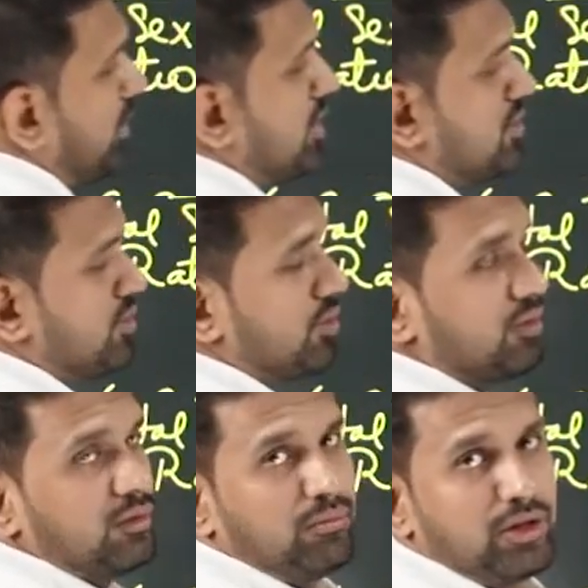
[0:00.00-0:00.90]
years
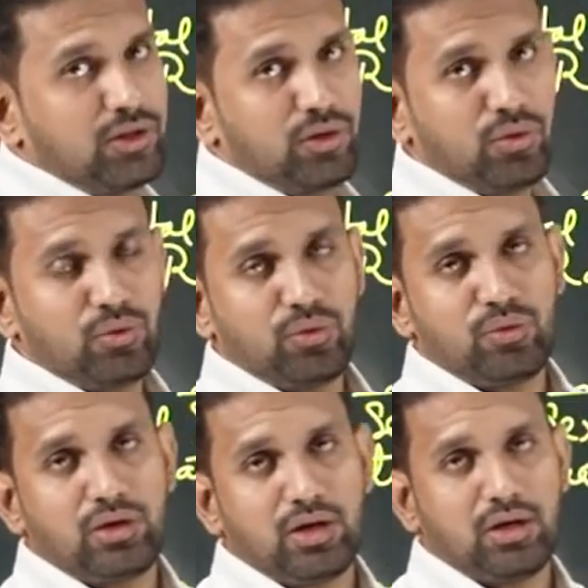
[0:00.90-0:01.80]
madhyalo
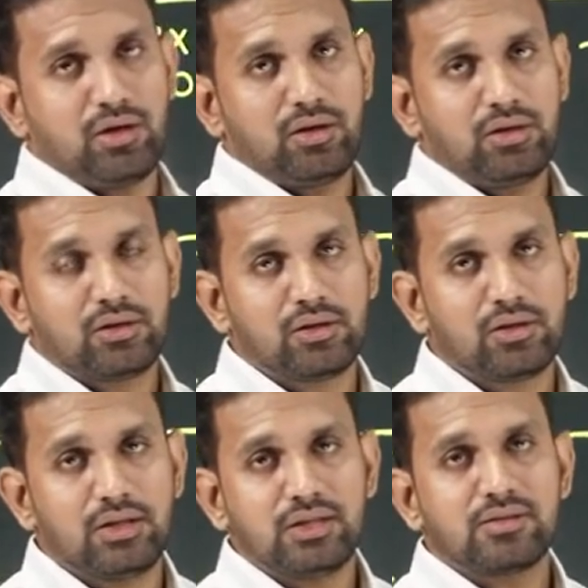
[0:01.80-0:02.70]
unna
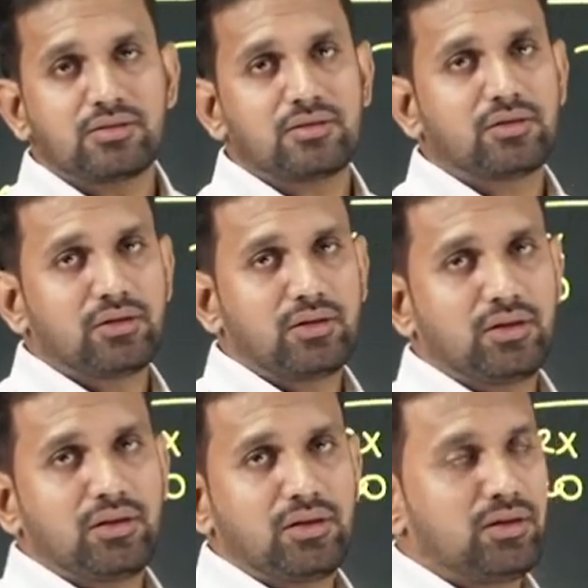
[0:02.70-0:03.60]
girls
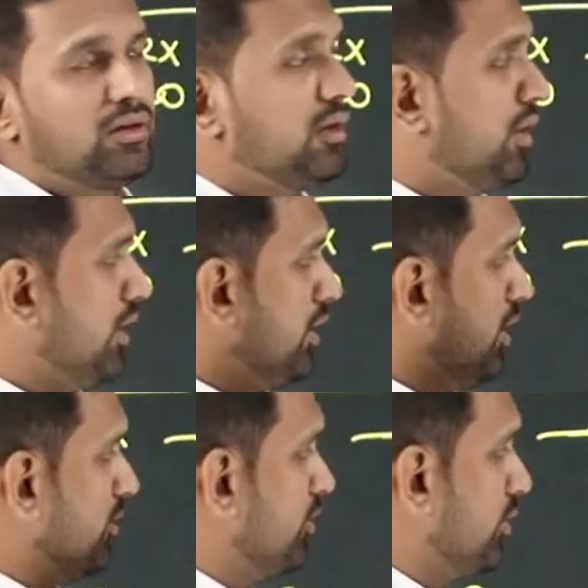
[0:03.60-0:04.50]

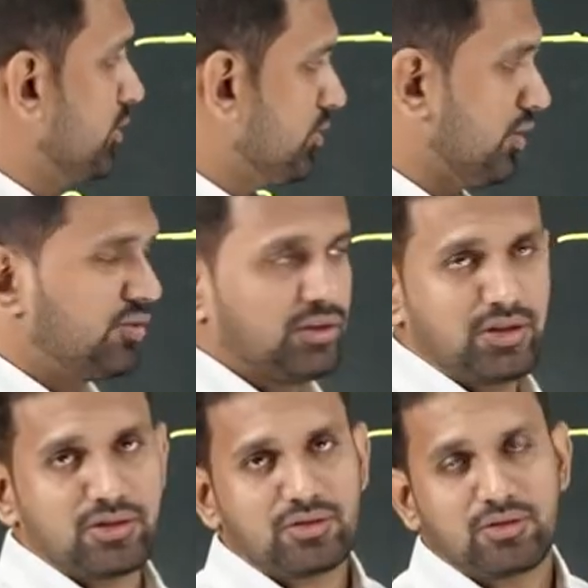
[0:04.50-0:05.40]
inka 0 to 6
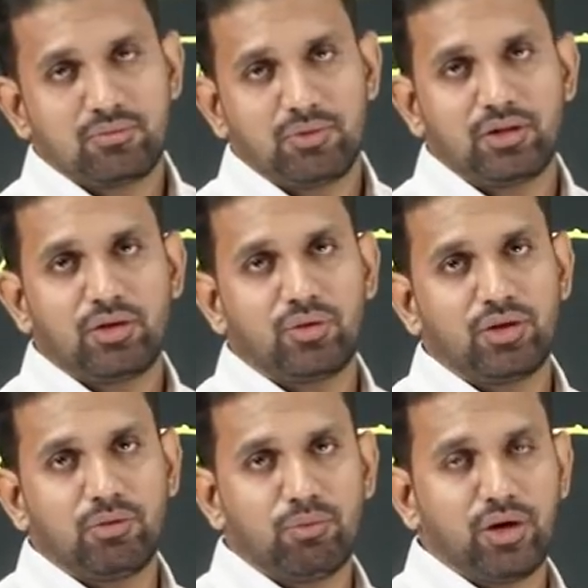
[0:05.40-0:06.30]
years madhyalo
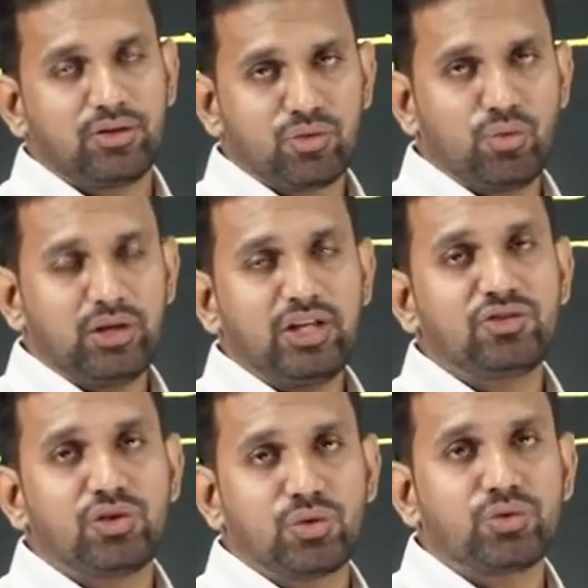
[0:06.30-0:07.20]
unna boys, only
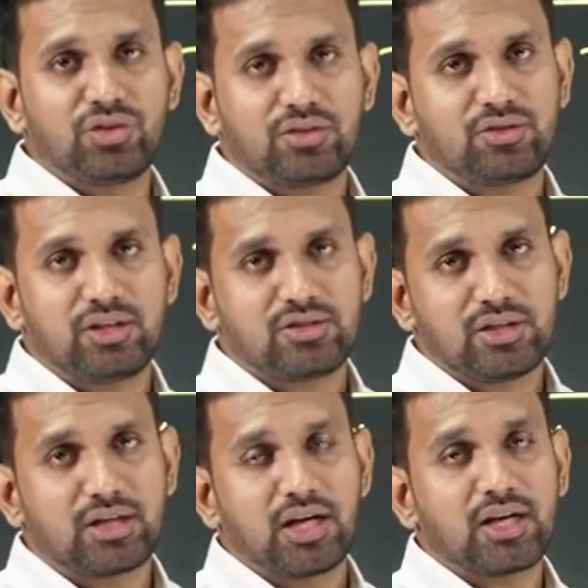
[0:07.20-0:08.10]
0 to 6 years
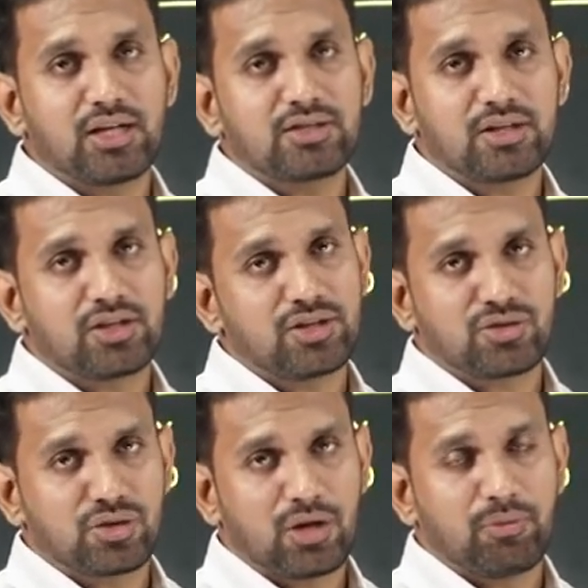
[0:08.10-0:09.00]
ikkada consider
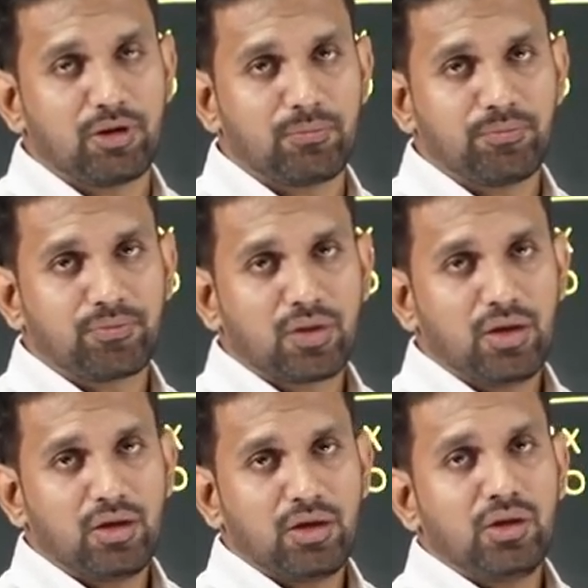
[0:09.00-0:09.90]
chestunnam manam.
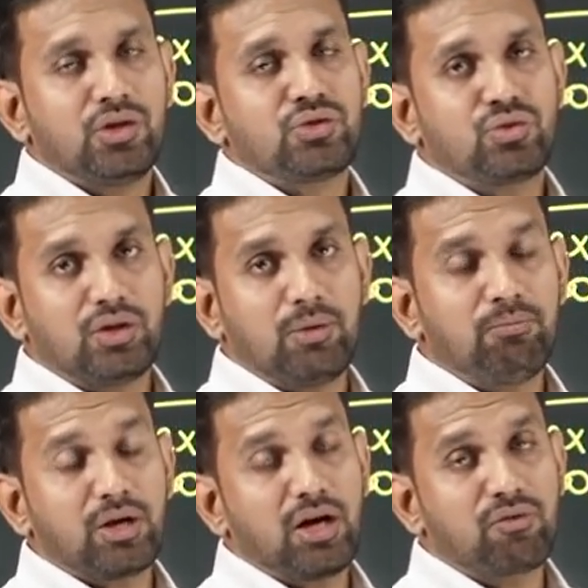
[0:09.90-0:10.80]
So
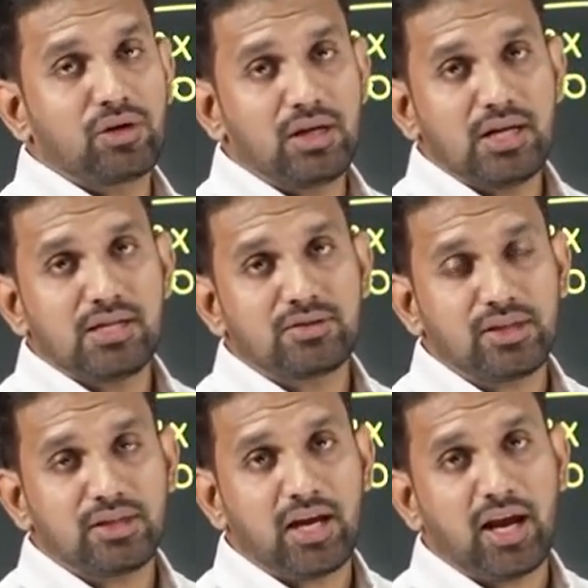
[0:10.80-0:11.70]
number of girls
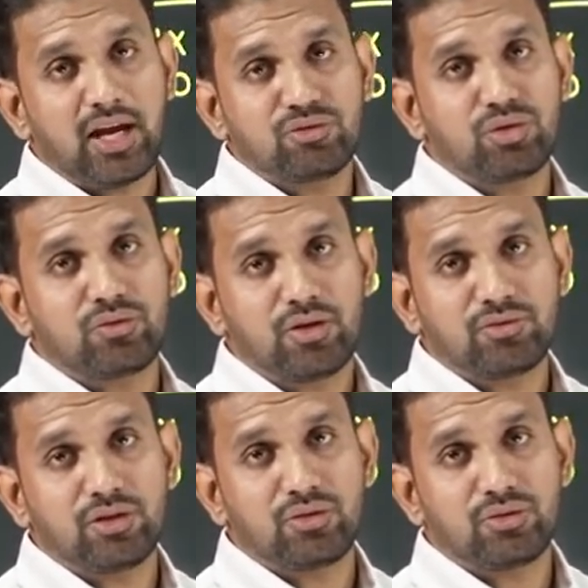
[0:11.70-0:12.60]
in the age group of
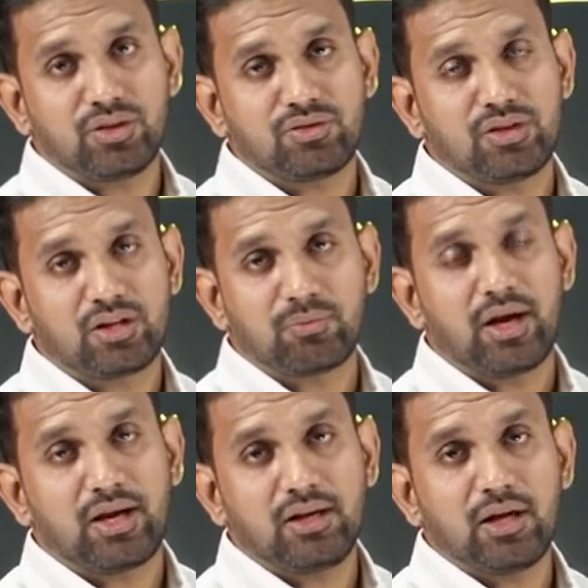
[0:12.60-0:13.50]
0 to 6 years
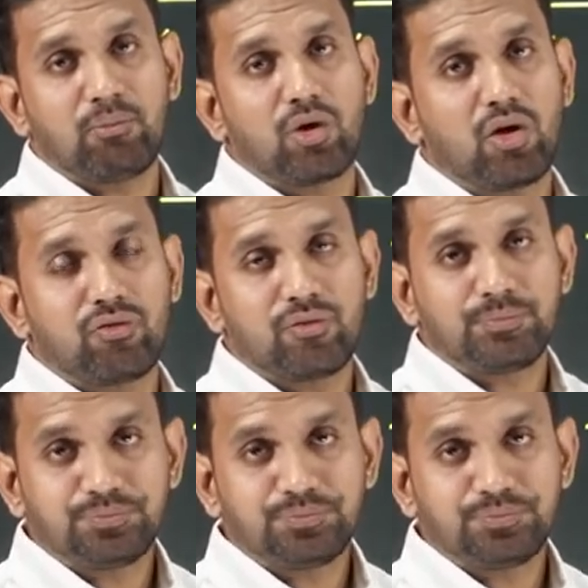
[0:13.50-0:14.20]
by number of